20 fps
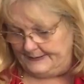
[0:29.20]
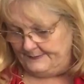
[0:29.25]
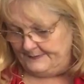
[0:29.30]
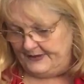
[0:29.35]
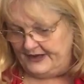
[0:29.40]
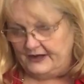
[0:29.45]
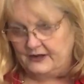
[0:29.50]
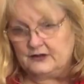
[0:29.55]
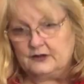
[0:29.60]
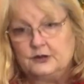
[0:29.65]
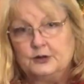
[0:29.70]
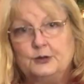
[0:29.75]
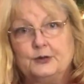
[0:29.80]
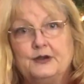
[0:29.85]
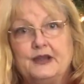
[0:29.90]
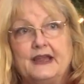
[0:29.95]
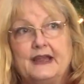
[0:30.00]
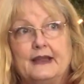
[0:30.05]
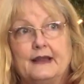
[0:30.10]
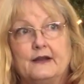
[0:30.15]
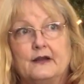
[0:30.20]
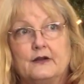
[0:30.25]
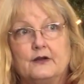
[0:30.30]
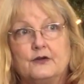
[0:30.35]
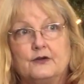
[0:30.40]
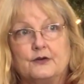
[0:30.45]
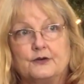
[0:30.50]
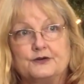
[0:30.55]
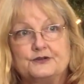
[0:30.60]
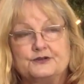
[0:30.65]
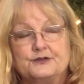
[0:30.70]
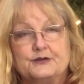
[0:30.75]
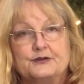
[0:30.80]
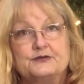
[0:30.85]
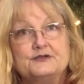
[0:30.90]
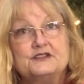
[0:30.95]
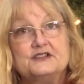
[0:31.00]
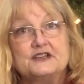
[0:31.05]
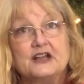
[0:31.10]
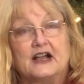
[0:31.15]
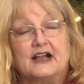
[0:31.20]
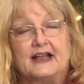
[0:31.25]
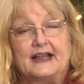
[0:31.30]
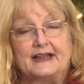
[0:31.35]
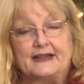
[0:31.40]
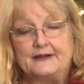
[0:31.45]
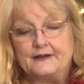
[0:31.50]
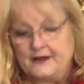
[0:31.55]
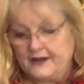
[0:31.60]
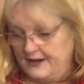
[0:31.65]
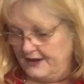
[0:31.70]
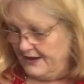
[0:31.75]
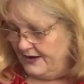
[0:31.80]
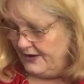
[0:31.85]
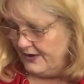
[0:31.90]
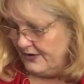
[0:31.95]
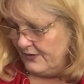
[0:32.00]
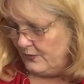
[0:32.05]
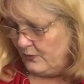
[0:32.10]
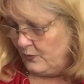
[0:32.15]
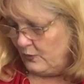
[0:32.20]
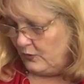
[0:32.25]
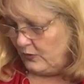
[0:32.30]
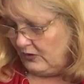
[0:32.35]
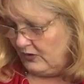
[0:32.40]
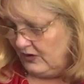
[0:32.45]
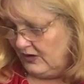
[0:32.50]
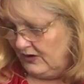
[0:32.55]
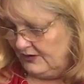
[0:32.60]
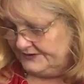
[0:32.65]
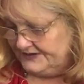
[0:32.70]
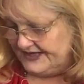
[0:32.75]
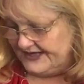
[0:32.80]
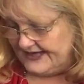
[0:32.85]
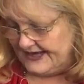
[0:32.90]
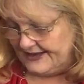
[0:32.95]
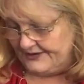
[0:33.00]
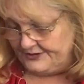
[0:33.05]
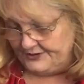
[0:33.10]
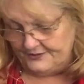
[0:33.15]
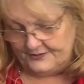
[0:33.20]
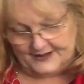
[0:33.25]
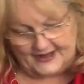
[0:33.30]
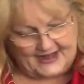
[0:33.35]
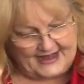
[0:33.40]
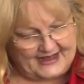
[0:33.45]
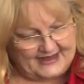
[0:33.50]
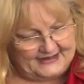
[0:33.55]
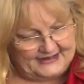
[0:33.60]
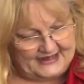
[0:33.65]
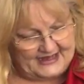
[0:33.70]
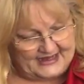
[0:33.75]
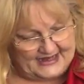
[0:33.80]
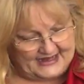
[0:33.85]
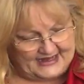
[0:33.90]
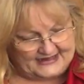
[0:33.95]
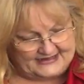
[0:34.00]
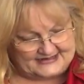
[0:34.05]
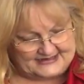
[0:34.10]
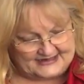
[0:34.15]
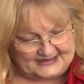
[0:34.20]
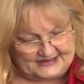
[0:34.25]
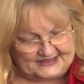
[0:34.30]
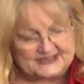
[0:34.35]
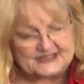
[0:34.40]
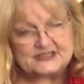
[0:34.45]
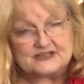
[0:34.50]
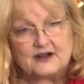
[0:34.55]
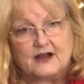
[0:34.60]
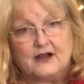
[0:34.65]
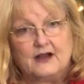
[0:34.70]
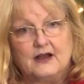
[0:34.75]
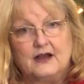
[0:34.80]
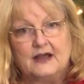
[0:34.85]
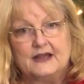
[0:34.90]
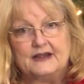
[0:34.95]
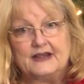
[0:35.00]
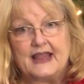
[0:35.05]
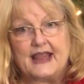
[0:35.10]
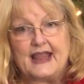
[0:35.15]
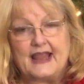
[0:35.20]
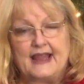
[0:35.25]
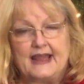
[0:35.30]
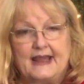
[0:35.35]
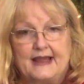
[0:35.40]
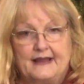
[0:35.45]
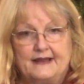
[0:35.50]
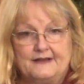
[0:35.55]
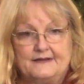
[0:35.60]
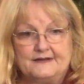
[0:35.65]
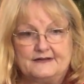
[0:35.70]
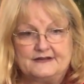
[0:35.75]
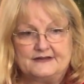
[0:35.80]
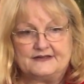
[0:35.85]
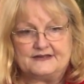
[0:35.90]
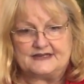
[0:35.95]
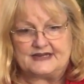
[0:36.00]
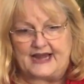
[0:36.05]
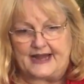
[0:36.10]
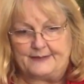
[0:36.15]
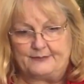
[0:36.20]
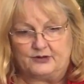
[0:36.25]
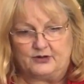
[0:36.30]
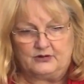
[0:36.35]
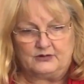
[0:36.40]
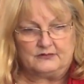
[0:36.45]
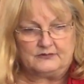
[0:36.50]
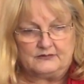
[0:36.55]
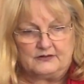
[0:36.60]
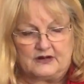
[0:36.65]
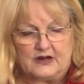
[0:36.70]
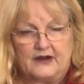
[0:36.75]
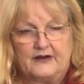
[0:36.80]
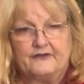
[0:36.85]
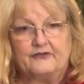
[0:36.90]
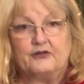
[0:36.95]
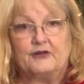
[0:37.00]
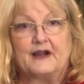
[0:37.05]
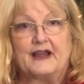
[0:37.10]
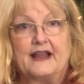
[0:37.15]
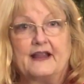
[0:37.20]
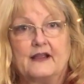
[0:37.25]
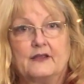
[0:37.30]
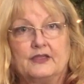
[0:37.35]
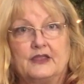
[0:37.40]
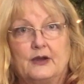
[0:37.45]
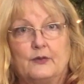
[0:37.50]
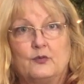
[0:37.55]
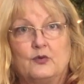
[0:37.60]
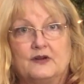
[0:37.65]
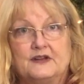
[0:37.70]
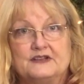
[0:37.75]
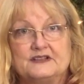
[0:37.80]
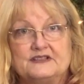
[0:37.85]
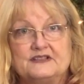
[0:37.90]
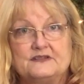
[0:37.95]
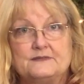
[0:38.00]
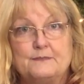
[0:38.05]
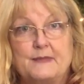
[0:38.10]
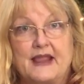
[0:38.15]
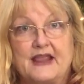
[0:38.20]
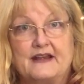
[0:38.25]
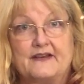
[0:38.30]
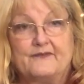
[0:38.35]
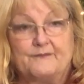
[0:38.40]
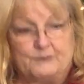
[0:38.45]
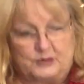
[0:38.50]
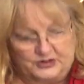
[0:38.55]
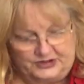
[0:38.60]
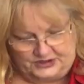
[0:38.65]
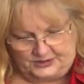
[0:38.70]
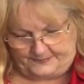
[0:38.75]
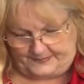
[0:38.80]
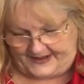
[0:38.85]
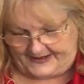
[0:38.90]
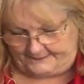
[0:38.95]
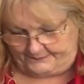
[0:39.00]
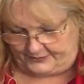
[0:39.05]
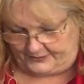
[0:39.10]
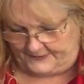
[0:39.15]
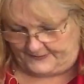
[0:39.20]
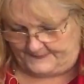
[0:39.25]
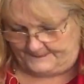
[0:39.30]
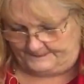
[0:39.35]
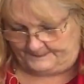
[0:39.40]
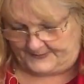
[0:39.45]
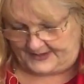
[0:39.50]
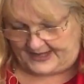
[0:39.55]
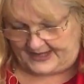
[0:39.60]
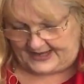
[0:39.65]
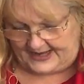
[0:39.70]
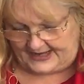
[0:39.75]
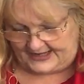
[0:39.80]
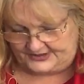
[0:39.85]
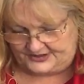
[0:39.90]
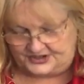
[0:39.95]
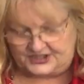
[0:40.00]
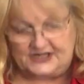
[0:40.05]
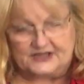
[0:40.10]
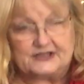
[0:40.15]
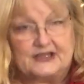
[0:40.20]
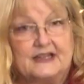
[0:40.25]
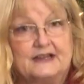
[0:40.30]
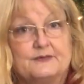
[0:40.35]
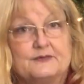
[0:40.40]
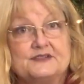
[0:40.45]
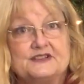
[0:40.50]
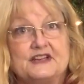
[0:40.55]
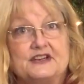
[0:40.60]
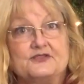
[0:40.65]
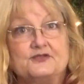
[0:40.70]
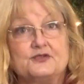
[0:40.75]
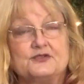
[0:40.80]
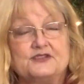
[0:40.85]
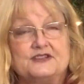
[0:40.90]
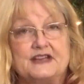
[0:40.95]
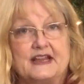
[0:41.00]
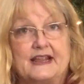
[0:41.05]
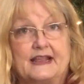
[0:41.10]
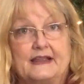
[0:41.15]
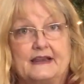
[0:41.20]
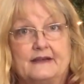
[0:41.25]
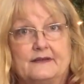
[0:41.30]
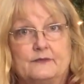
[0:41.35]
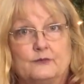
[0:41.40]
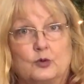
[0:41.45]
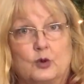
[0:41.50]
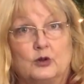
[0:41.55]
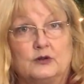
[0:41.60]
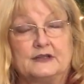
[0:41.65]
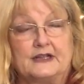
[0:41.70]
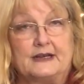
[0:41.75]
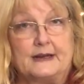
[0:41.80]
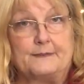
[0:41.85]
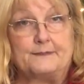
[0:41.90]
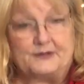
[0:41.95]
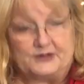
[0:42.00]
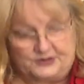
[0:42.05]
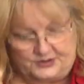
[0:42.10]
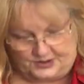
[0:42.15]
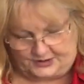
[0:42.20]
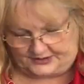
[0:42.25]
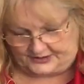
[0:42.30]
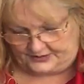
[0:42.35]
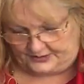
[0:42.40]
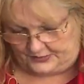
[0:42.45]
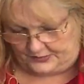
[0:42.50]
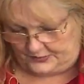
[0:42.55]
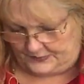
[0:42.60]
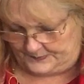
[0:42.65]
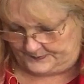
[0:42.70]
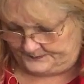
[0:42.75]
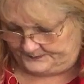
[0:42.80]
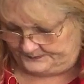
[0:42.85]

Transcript: including Gertrude Stein, were all together. And he did this on a table covering that was made of butcher paper. And she thought it was interesting and rolled it up and took it home.